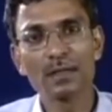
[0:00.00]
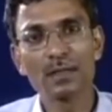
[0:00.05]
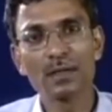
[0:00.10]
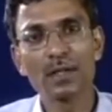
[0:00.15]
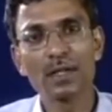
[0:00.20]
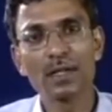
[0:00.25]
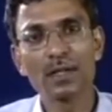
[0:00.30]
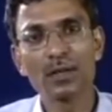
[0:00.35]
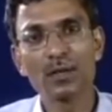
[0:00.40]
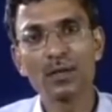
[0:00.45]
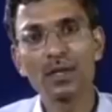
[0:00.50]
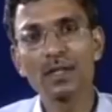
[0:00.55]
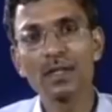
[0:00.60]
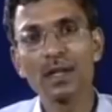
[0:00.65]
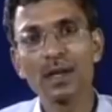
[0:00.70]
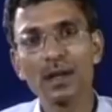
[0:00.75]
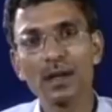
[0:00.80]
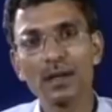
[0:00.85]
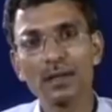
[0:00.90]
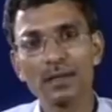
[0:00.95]
so that during
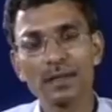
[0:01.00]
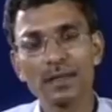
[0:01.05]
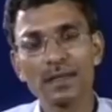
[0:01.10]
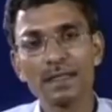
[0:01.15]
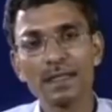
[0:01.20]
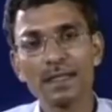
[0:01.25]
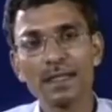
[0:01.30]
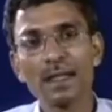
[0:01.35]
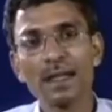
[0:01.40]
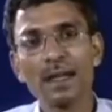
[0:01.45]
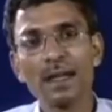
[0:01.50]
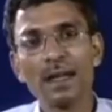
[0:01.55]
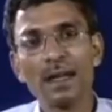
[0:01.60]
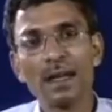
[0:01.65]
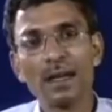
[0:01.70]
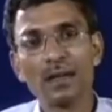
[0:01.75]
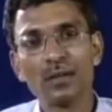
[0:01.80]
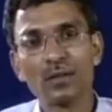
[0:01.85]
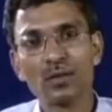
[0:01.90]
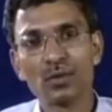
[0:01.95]
the season
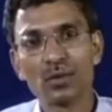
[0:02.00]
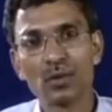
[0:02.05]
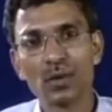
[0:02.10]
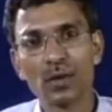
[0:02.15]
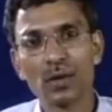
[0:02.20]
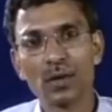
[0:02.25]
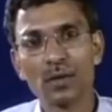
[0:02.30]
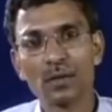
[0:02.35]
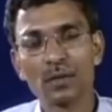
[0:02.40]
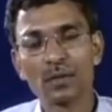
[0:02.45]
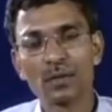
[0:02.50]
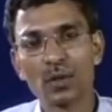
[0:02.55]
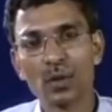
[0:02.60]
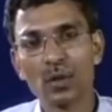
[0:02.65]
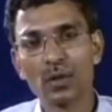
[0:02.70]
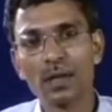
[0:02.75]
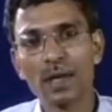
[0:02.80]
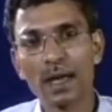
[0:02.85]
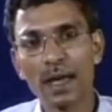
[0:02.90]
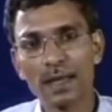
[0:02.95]
you store the